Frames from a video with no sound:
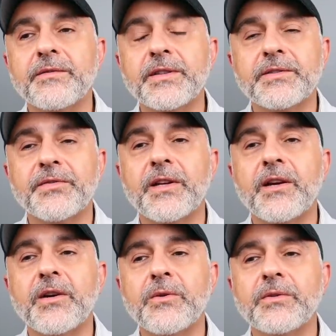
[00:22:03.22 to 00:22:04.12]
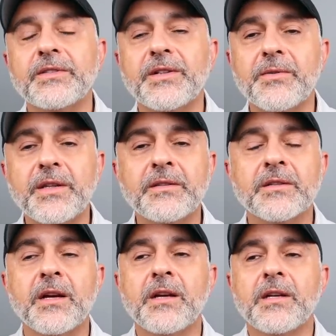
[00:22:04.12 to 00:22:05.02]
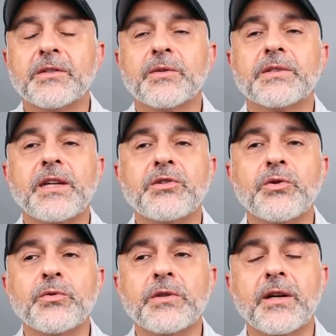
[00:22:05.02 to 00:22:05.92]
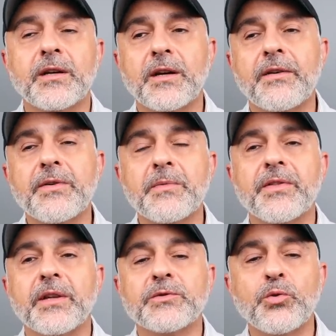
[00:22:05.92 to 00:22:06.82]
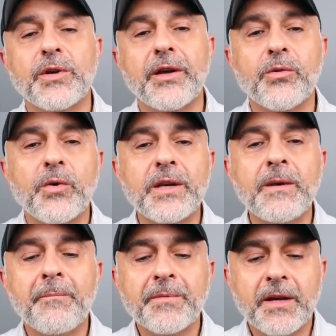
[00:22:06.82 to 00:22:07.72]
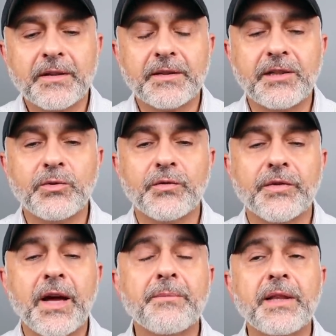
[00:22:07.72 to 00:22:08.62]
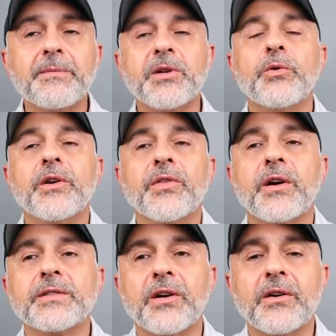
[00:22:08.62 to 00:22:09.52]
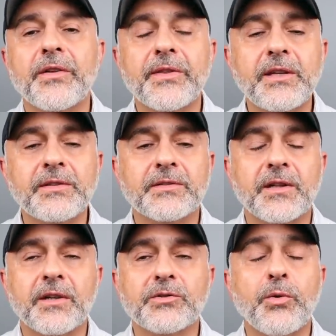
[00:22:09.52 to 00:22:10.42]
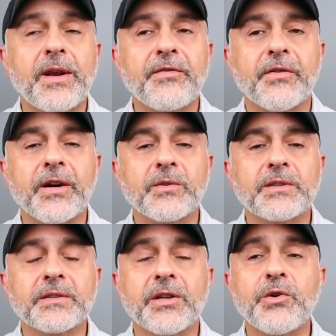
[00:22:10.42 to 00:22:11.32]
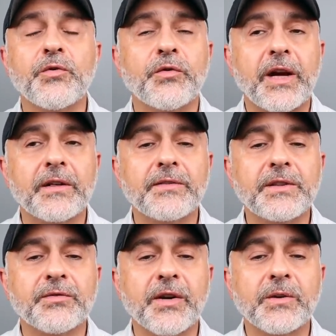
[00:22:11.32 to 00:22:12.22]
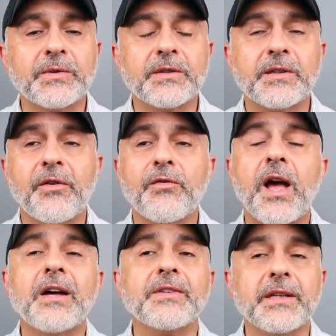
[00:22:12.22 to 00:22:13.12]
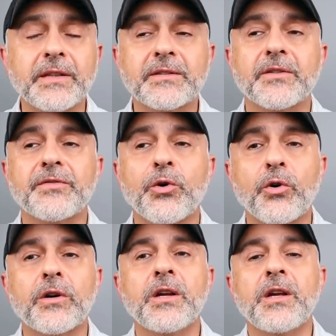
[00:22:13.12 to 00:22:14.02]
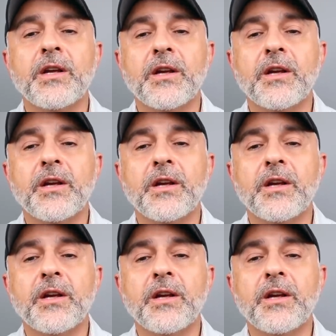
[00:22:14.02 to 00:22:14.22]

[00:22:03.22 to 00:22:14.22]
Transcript: of this video series, so stay tuned. Uh, every month I'll do another one. Stay tuned for that, but let me know what your thoughts are on these uh, 20 fragrances. Are you a fan of these fragrances? And if you have a list of your